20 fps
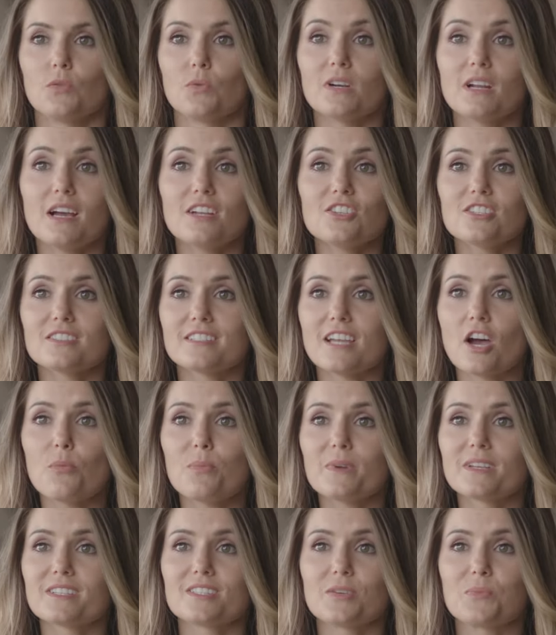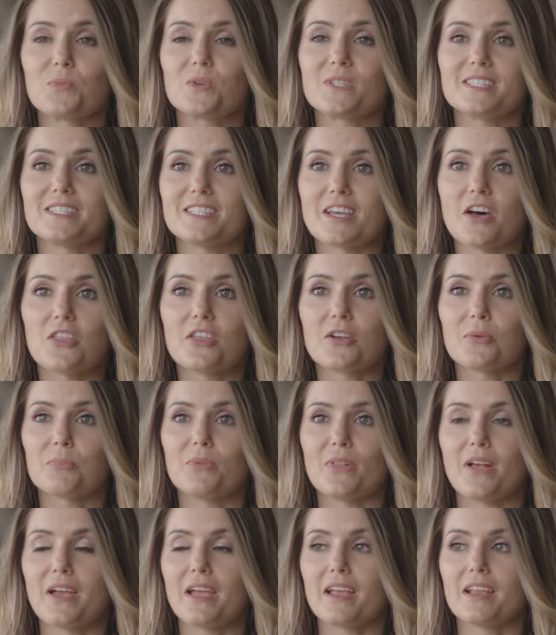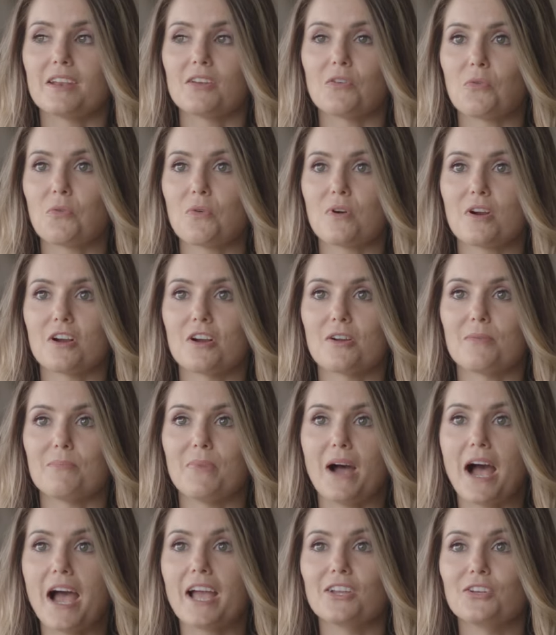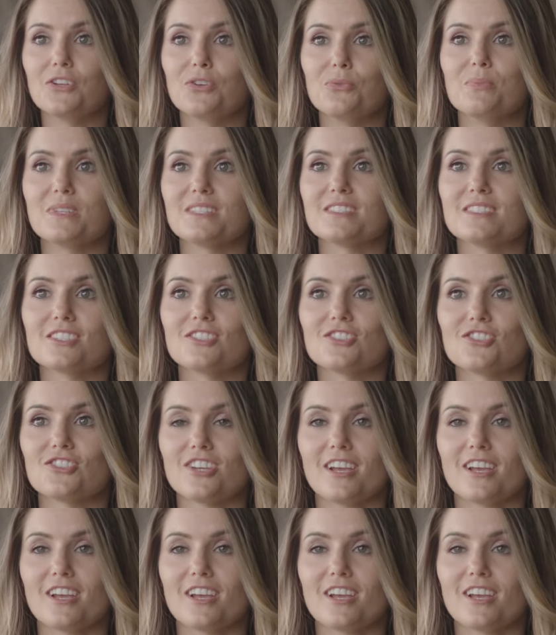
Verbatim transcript: We're not just helping someone sell their plane or buy a new business